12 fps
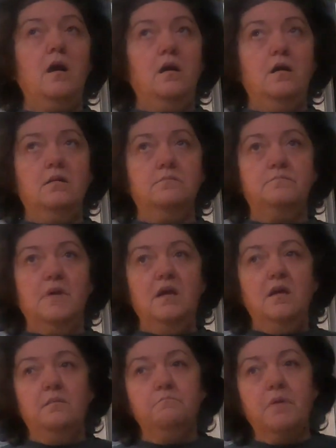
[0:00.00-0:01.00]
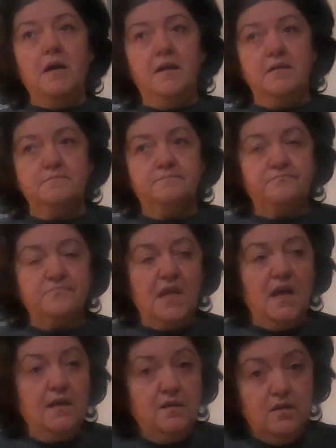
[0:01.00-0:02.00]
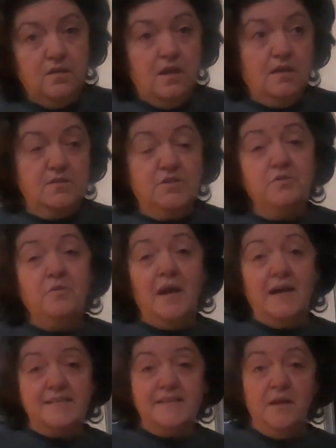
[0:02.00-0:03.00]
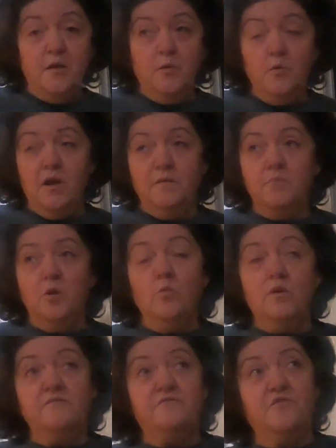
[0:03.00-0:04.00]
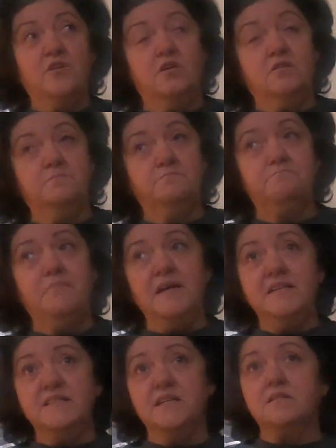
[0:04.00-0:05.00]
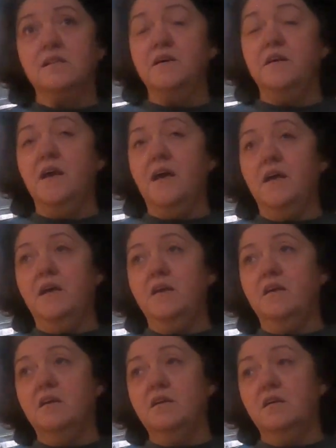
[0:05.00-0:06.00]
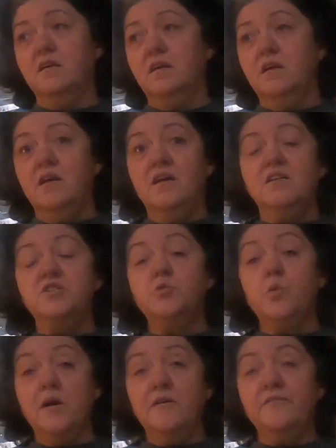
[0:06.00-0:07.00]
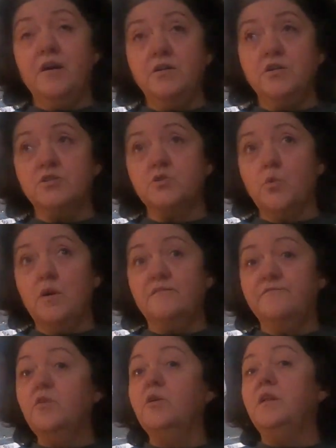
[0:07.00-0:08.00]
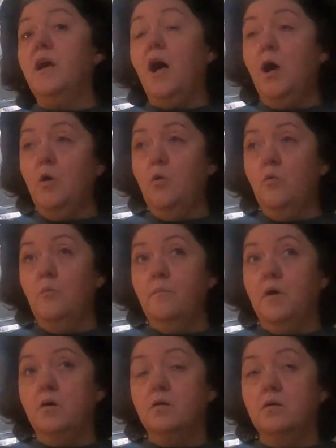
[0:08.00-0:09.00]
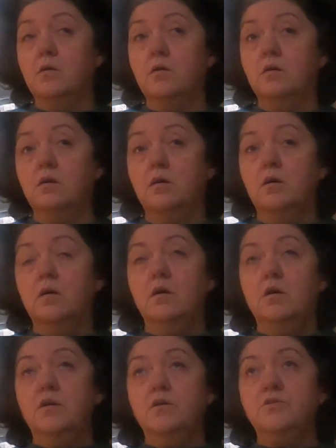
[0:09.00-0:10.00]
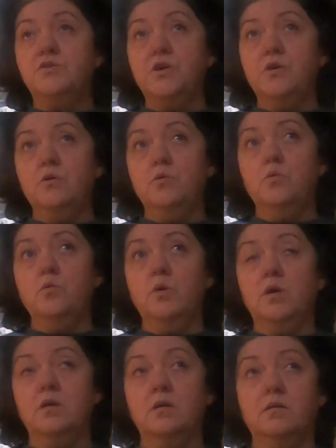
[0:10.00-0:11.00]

Um, but I, as you guys know, I'm going from basically a 1,200 square foot home to